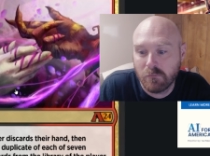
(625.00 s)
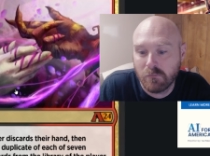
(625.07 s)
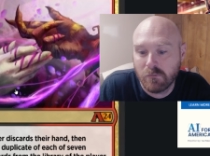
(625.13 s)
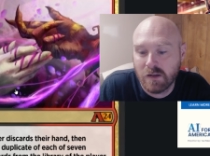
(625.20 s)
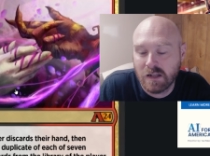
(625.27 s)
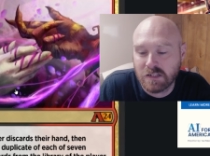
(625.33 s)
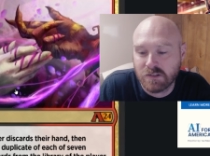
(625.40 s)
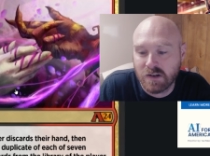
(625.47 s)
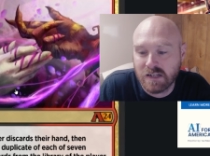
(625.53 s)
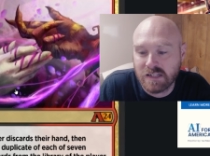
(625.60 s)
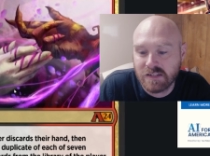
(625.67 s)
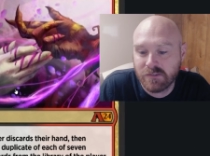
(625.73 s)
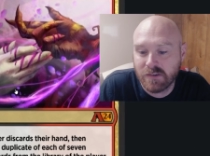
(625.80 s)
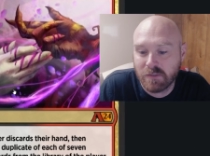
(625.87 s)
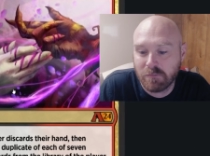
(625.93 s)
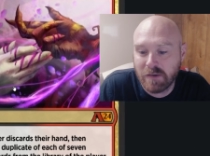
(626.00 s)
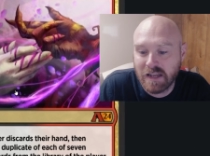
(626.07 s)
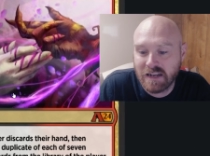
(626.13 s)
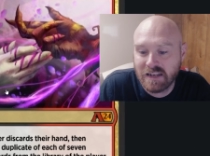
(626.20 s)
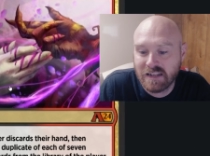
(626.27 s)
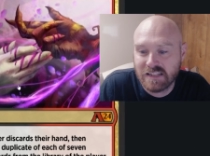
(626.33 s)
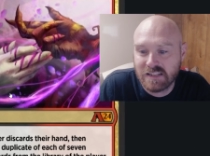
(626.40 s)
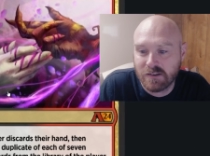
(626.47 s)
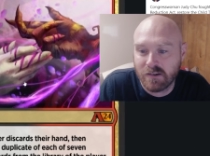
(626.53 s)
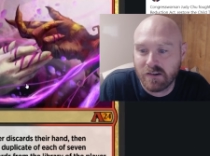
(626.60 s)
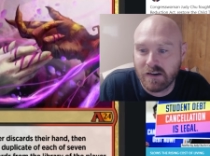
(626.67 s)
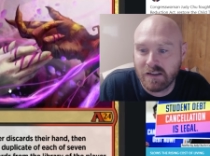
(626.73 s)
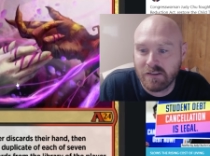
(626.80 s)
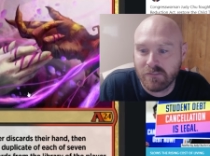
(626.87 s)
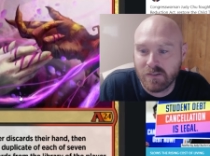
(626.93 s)
Eldrazi with Madness, so
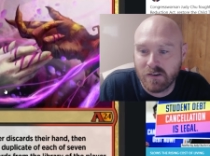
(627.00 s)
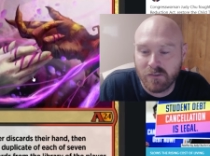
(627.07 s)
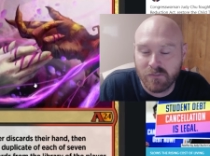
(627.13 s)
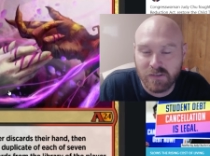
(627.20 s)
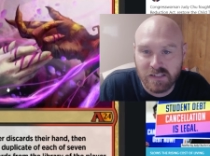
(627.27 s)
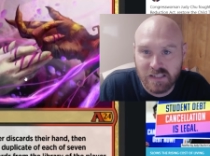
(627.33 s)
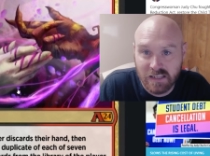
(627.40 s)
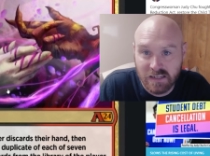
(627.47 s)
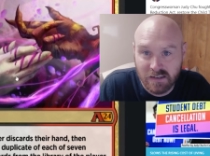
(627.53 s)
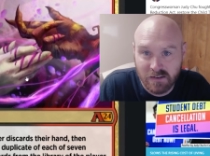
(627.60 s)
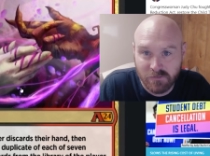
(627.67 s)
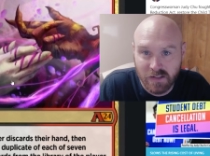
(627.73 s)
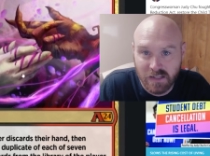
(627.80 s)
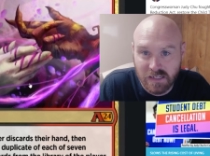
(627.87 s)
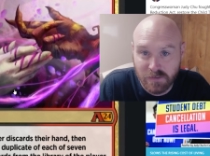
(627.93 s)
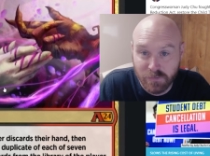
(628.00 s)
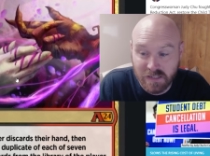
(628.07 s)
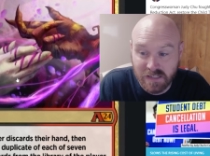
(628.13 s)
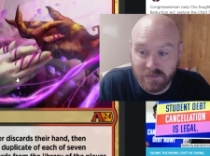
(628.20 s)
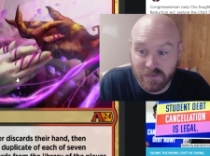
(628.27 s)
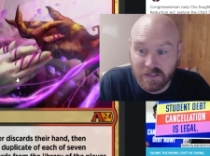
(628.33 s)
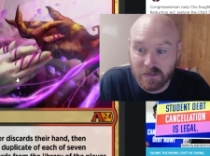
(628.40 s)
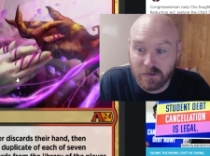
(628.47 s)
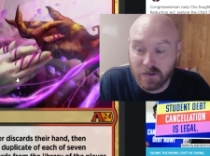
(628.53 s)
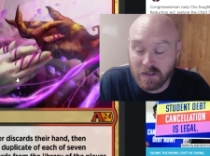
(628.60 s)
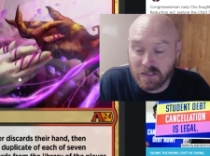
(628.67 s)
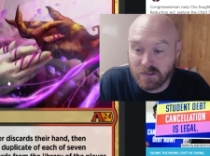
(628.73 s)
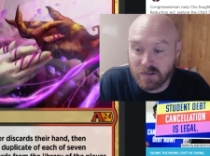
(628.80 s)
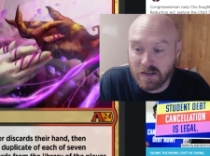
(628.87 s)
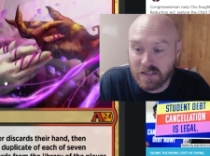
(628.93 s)
I don't know if it's going to be like specific to
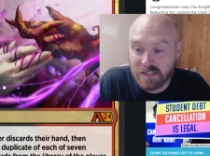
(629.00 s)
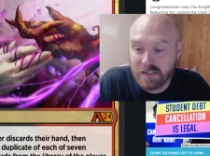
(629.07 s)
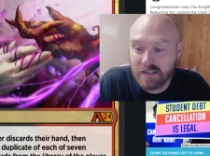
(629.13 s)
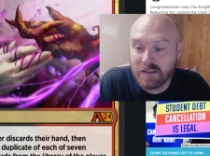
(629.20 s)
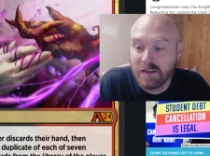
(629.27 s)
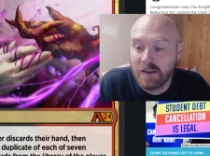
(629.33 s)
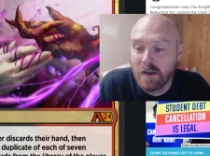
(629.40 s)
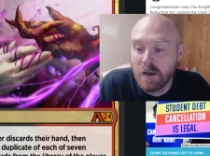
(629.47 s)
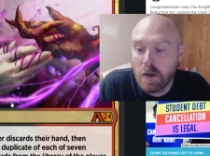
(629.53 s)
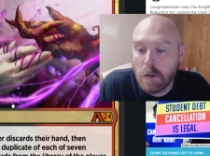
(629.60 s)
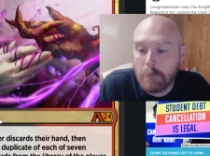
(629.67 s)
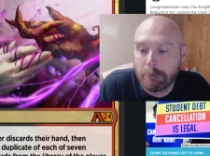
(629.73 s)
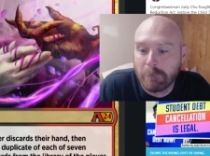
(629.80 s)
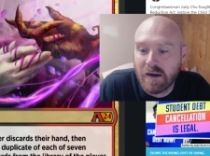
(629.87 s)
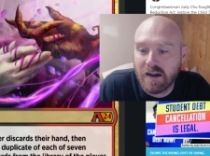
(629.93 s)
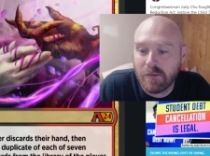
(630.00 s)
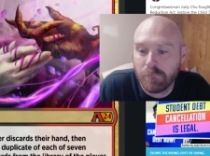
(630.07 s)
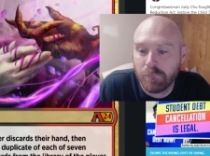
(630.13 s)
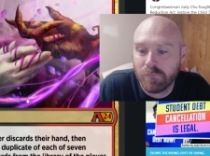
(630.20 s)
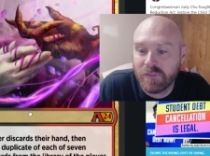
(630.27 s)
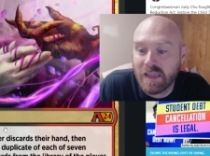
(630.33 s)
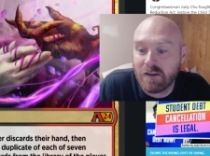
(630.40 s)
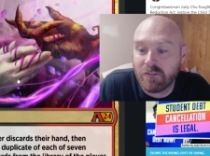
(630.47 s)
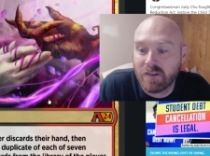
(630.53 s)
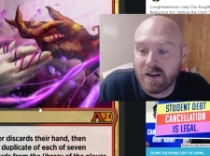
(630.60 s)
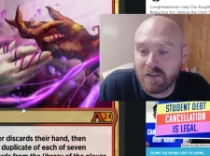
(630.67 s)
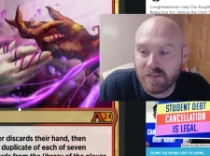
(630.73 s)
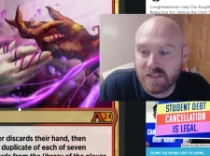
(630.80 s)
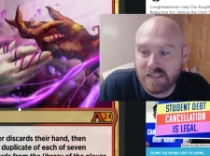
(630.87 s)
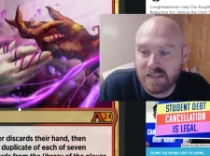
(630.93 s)
Eldrazi, but that would
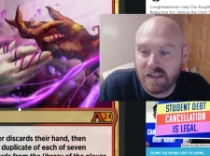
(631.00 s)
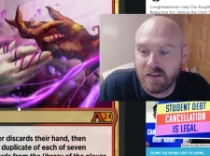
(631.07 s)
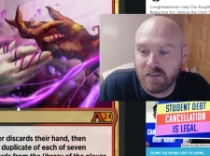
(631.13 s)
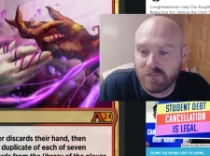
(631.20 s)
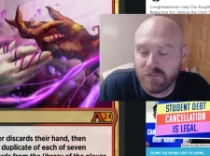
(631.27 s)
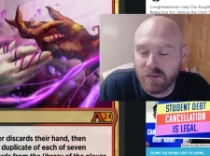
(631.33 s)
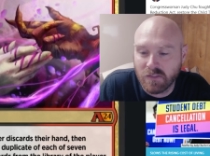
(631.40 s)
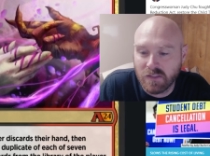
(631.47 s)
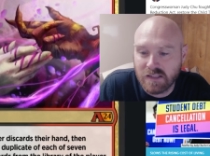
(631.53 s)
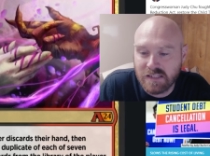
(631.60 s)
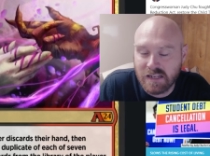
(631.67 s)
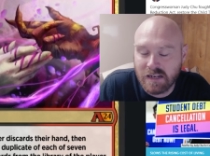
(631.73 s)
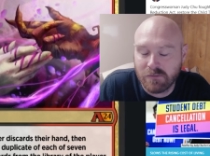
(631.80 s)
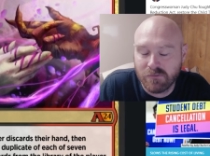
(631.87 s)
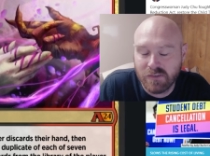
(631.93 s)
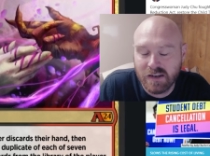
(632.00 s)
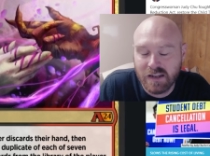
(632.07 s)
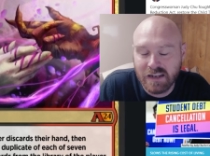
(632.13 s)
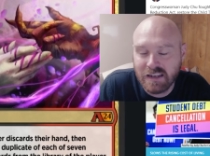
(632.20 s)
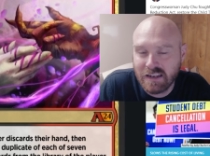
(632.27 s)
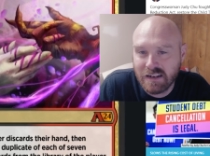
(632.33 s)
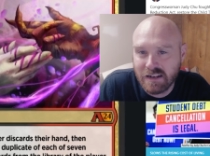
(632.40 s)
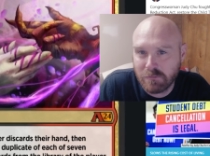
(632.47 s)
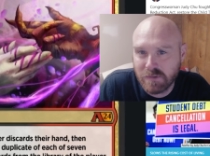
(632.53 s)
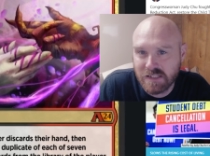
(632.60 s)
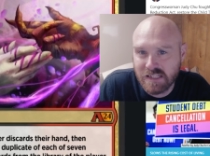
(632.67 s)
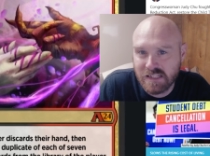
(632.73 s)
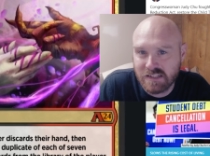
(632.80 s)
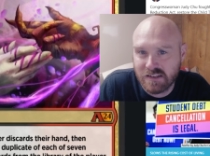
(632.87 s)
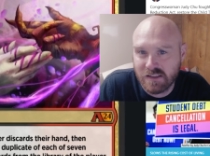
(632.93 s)
obviously help field this. And I'm
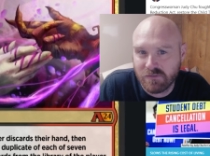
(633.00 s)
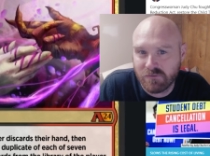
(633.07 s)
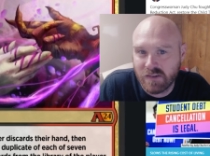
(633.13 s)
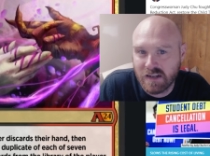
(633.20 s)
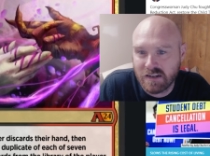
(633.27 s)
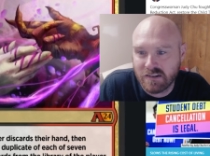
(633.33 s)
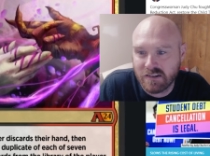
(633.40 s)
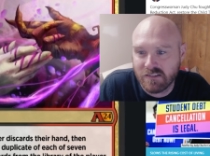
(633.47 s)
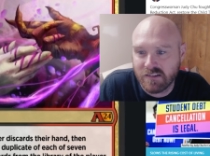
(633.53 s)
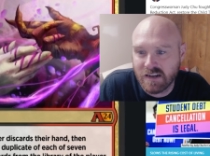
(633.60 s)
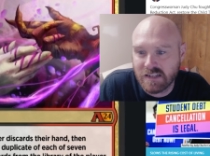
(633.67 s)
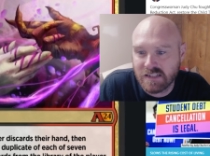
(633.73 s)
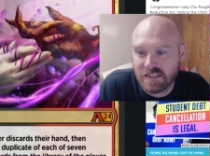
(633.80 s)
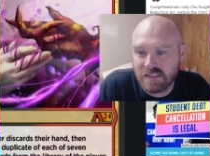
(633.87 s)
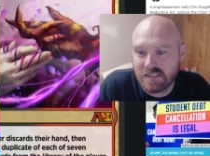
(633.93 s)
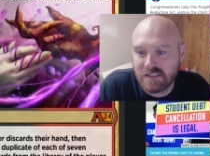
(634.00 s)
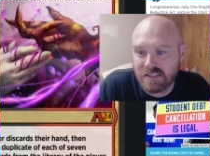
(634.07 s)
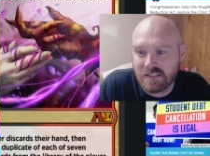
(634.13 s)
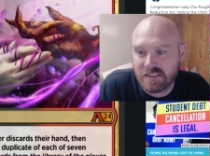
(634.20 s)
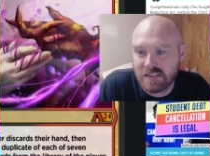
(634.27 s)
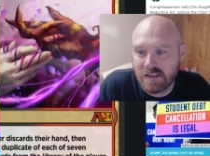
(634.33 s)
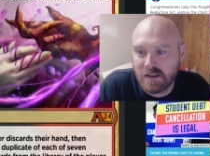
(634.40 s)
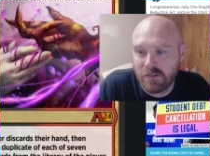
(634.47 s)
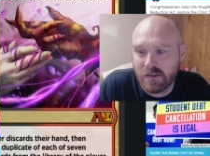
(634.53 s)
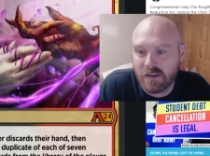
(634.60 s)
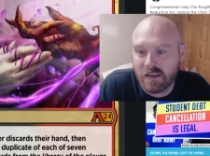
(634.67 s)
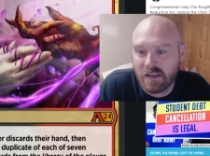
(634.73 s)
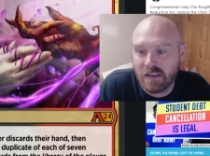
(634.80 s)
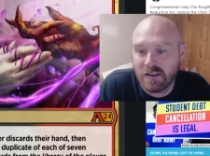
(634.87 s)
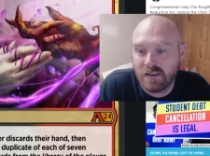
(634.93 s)
99% sure that Modern Horizons is
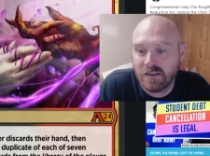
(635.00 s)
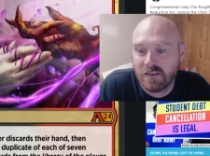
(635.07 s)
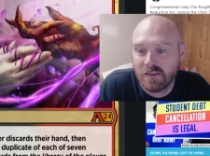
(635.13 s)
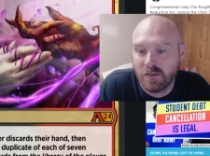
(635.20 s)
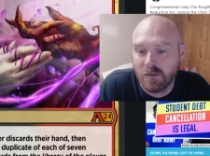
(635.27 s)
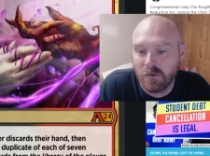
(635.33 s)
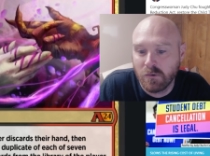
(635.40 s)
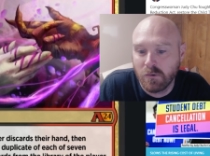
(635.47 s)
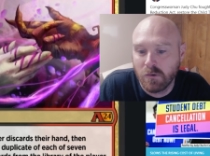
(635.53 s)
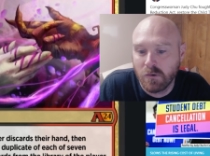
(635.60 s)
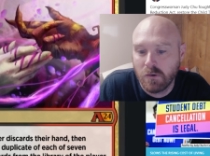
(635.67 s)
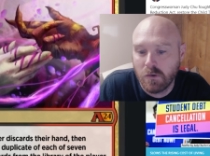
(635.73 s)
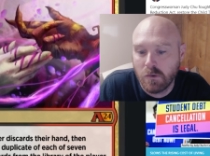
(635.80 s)
going into